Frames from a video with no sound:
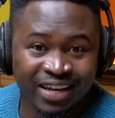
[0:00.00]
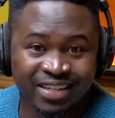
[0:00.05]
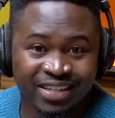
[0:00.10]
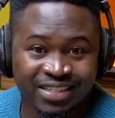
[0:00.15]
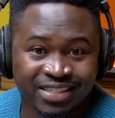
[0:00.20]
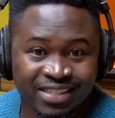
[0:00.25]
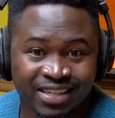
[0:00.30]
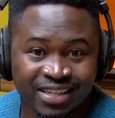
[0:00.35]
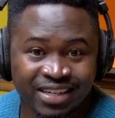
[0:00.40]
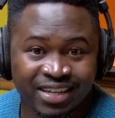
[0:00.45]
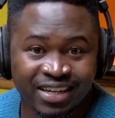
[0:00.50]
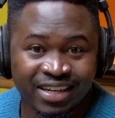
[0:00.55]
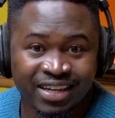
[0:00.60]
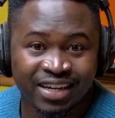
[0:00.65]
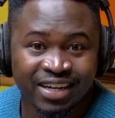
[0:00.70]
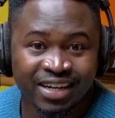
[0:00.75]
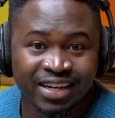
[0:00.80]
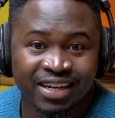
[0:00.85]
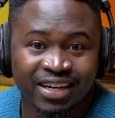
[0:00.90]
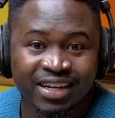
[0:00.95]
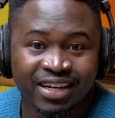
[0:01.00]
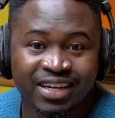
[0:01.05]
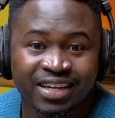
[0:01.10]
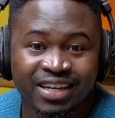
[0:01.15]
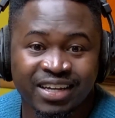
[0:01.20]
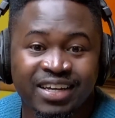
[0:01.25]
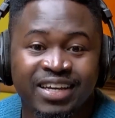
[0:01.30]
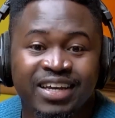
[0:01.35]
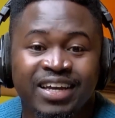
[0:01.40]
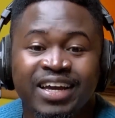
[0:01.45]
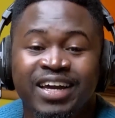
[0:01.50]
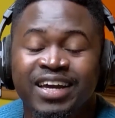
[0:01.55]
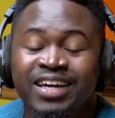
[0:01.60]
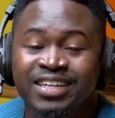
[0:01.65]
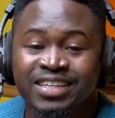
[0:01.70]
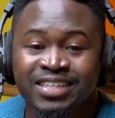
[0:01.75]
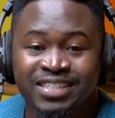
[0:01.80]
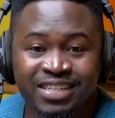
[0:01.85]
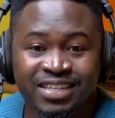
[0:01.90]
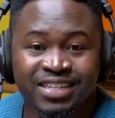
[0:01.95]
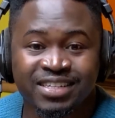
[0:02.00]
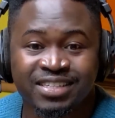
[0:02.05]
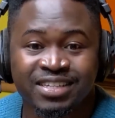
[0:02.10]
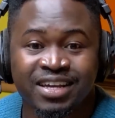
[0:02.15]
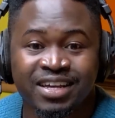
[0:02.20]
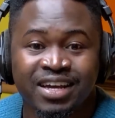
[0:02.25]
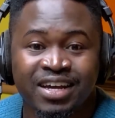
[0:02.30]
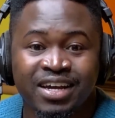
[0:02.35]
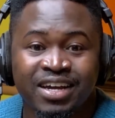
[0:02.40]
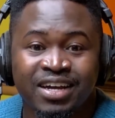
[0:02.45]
and that's a trend I've not noticed. I'm going to have to go look